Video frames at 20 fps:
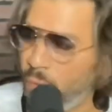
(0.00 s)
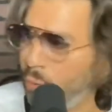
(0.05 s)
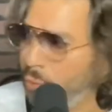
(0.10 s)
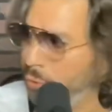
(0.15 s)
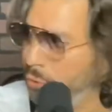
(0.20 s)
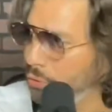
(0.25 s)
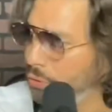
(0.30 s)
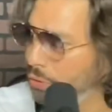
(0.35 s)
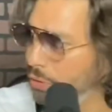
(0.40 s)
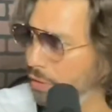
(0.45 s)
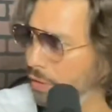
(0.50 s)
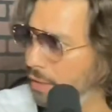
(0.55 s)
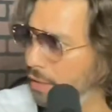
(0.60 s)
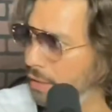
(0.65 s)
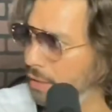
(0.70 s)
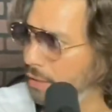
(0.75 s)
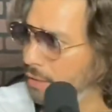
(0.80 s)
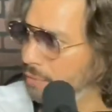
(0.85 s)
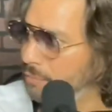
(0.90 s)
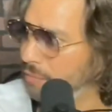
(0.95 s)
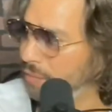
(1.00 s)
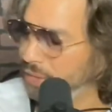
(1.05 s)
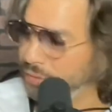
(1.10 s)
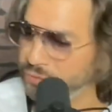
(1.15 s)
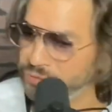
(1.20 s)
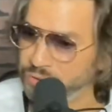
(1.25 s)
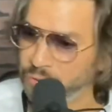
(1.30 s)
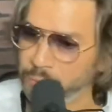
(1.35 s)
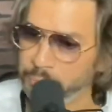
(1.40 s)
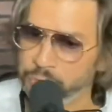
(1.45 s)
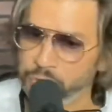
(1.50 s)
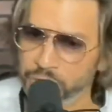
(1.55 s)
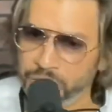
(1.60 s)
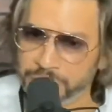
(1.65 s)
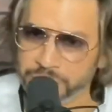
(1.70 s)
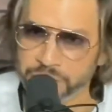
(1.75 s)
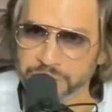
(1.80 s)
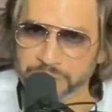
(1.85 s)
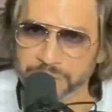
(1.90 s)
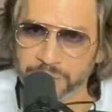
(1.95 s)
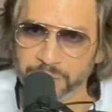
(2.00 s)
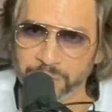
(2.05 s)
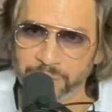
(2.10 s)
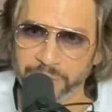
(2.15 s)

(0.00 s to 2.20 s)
order and there's no objection,